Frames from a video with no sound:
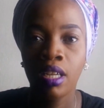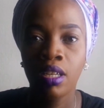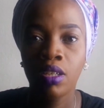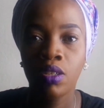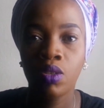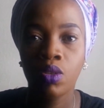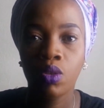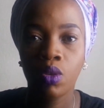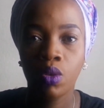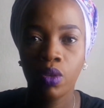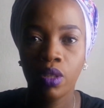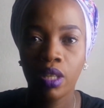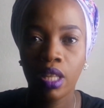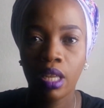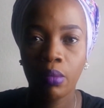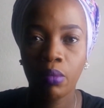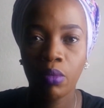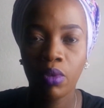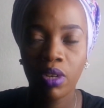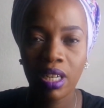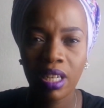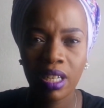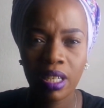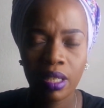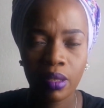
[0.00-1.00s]
So they
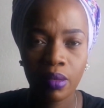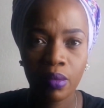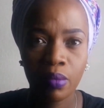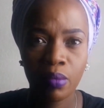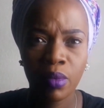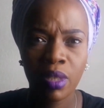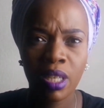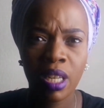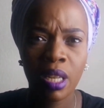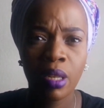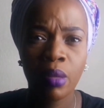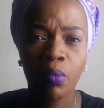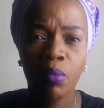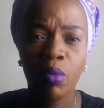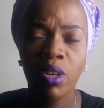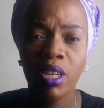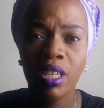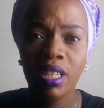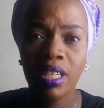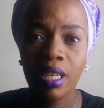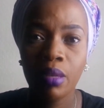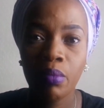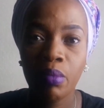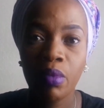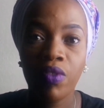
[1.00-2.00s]

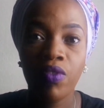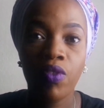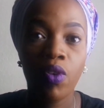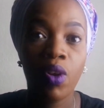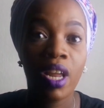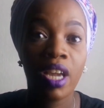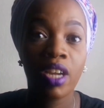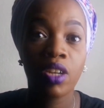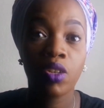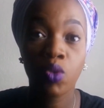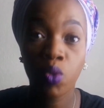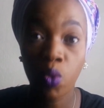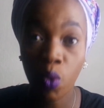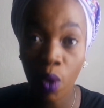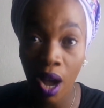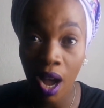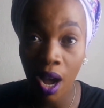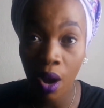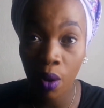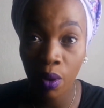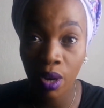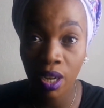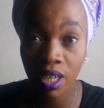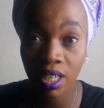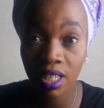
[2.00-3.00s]
monitored me for like 2
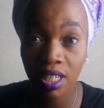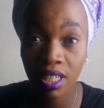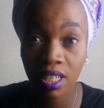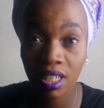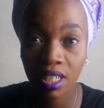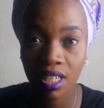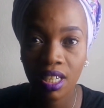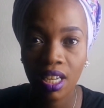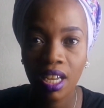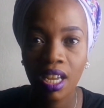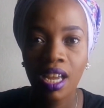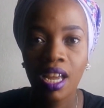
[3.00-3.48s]
hours,